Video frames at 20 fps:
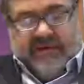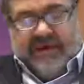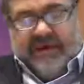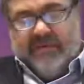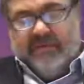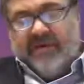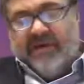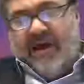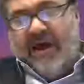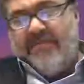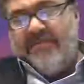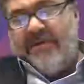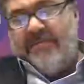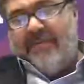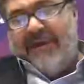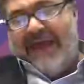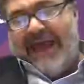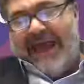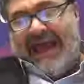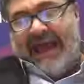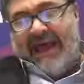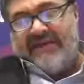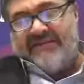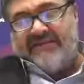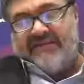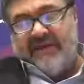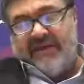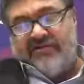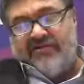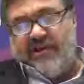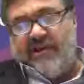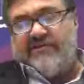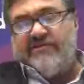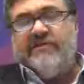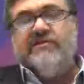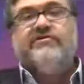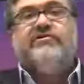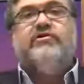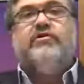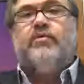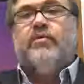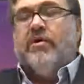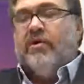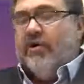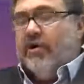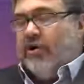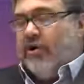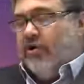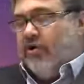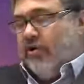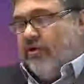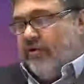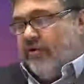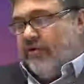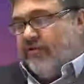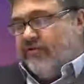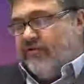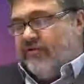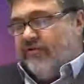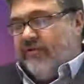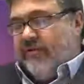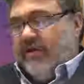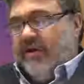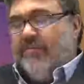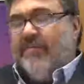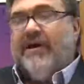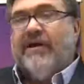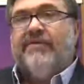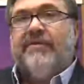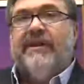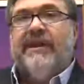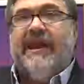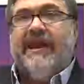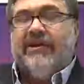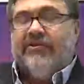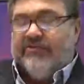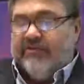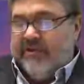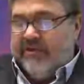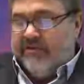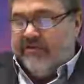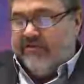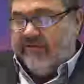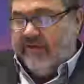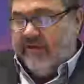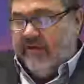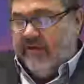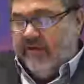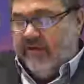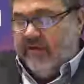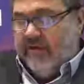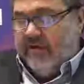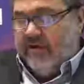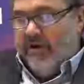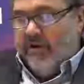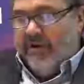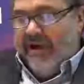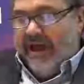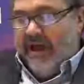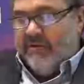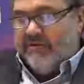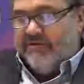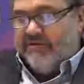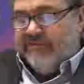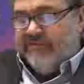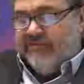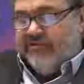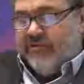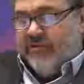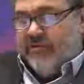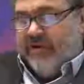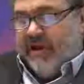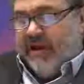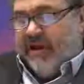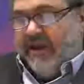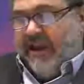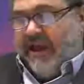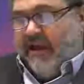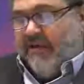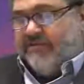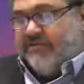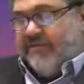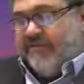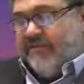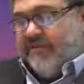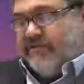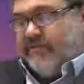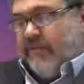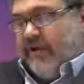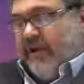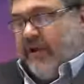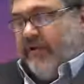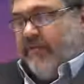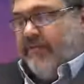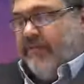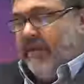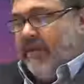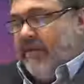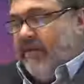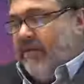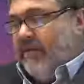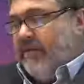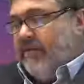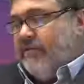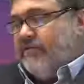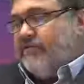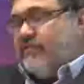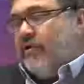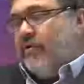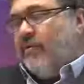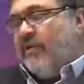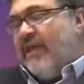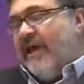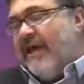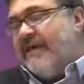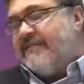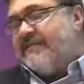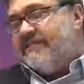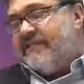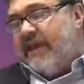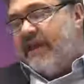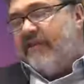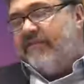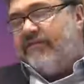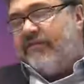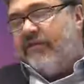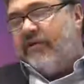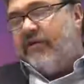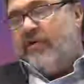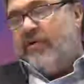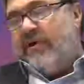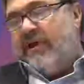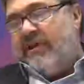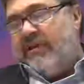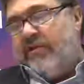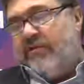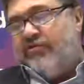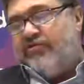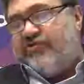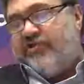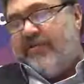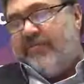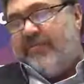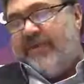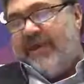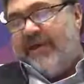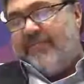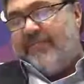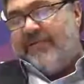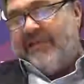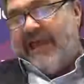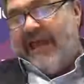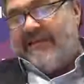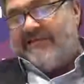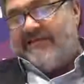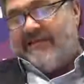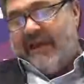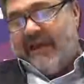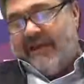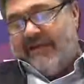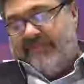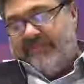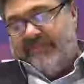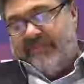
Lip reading: "It will come to pass that just as you were a curse among the nations, O house of Judah and house of Israel, so will I save you, and you shall be a blessing."